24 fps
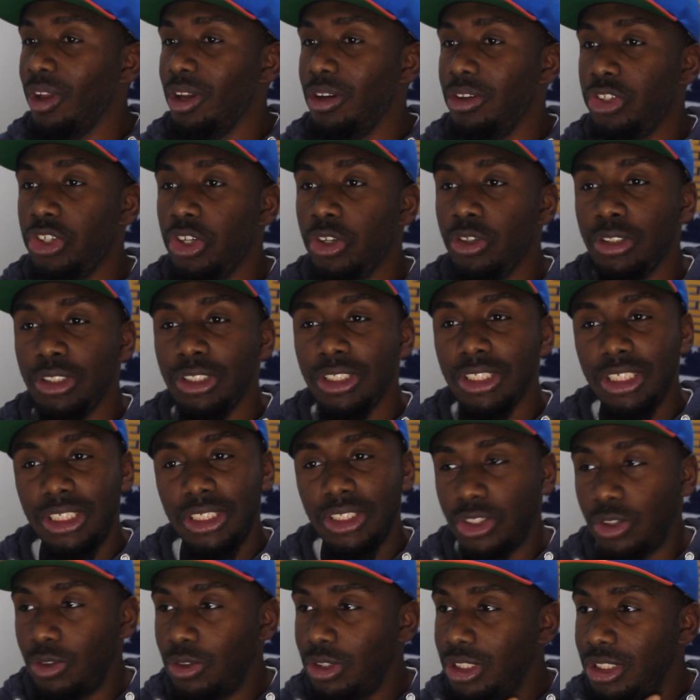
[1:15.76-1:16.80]

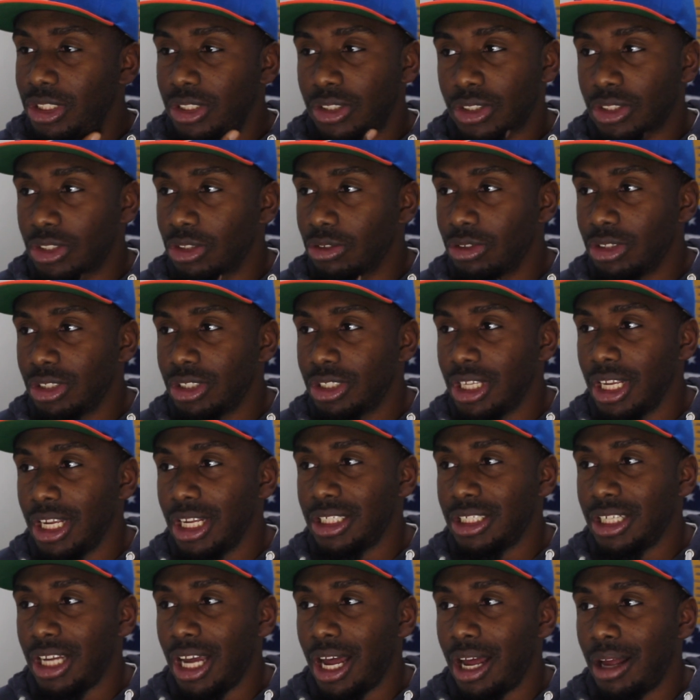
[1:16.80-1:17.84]
Soon as
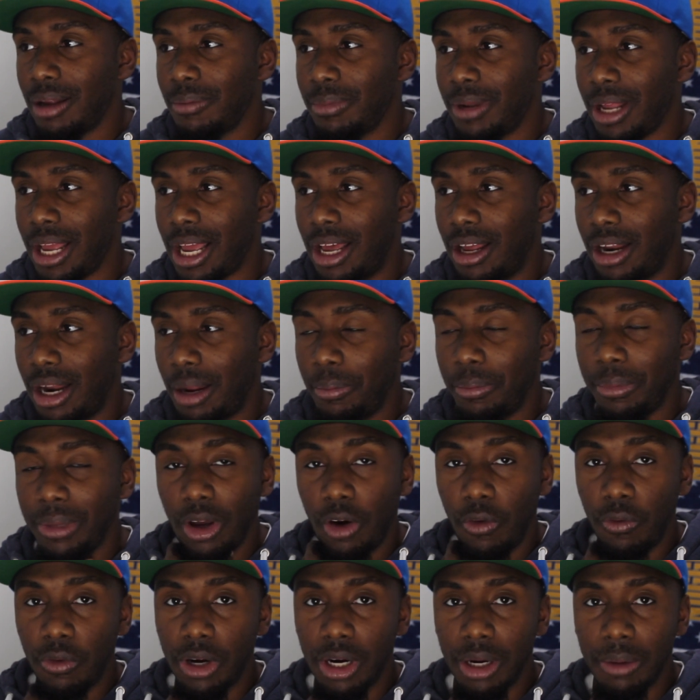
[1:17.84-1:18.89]
things calm down, I'm gonna
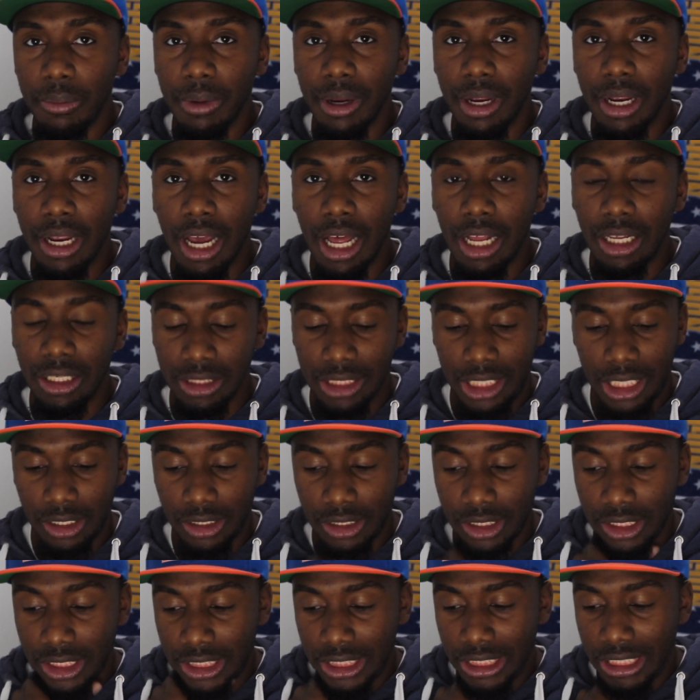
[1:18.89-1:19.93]
be over there, man,
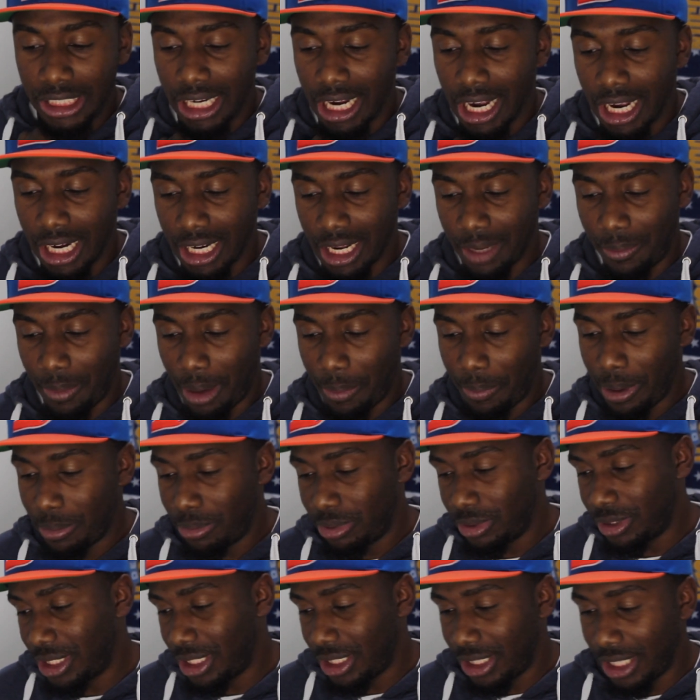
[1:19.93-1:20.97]
hollering at my
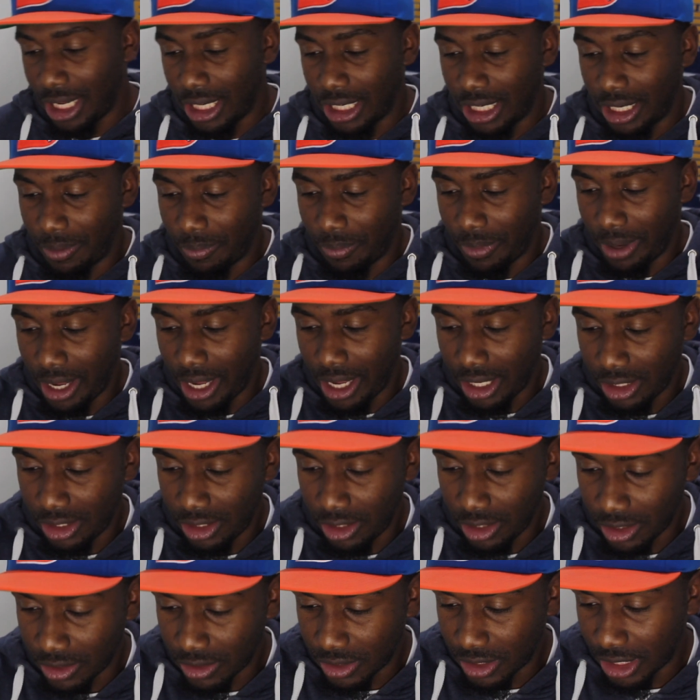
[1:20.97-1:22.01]
peoples in London, man.
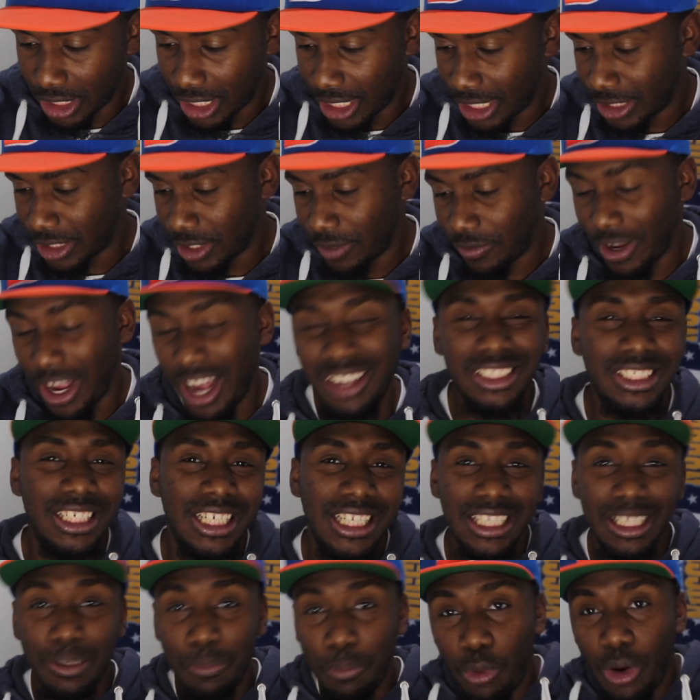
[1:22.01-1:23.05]
You know what I'm saying? So y'all
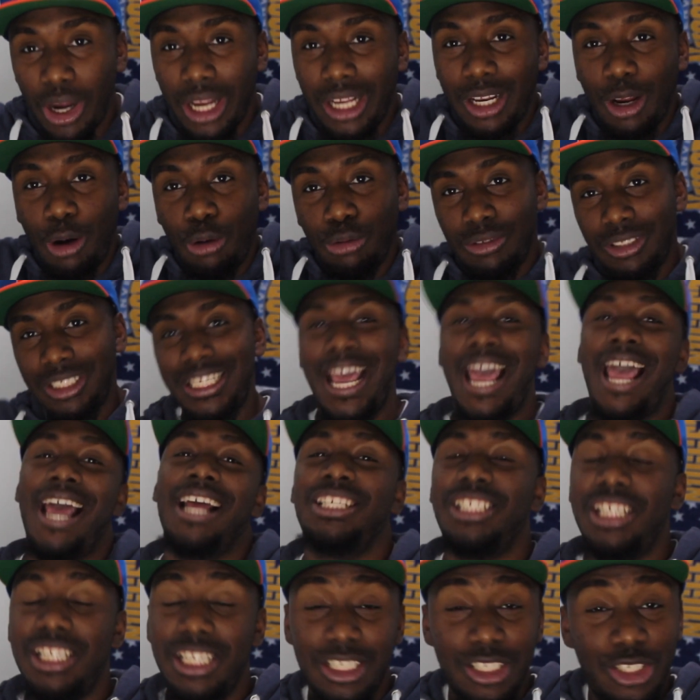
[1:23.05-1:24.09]
see the boy No
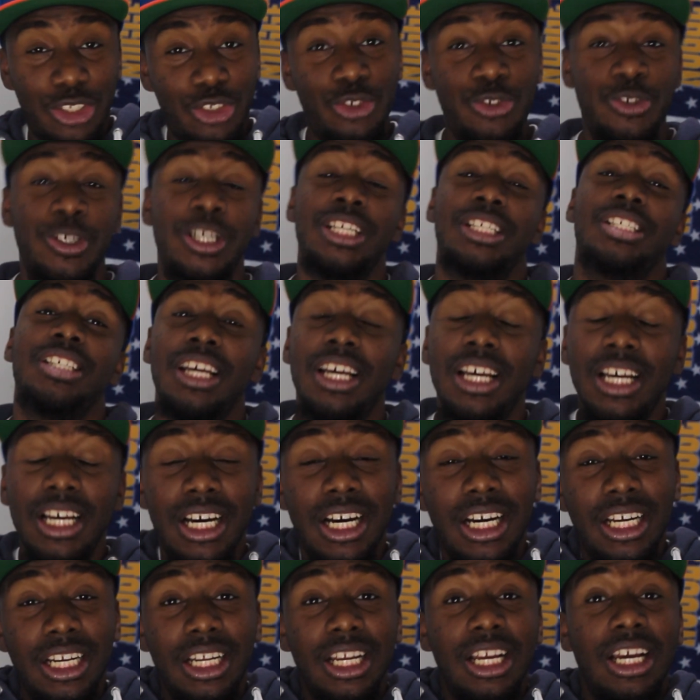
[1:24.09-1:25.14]
Tatts in the streets
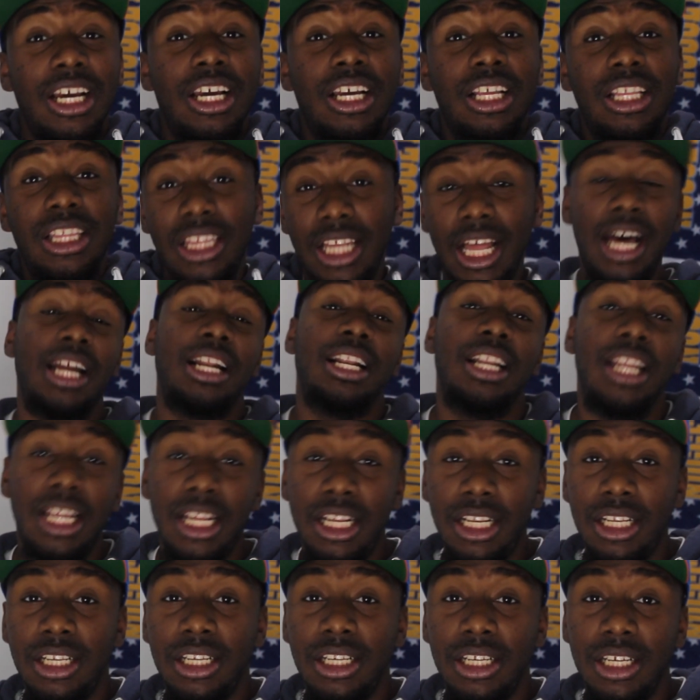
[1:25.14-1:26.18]
of
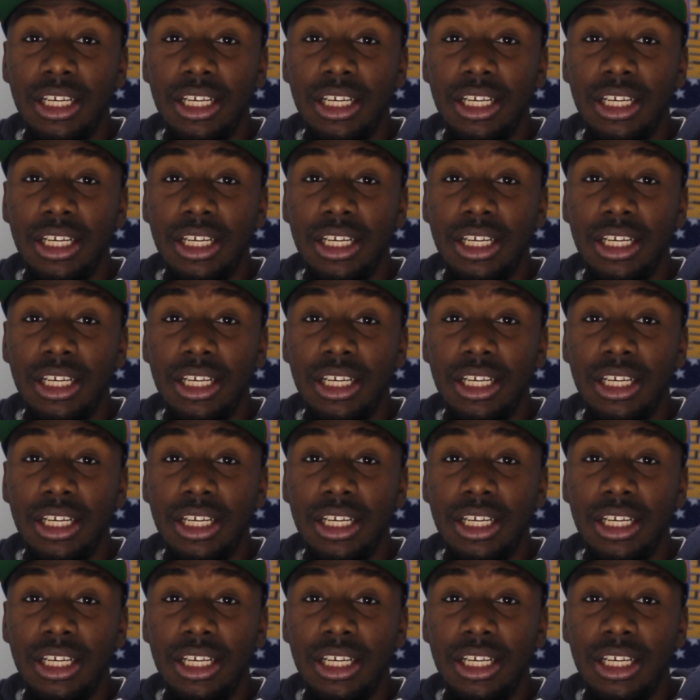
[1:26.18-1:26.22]
London.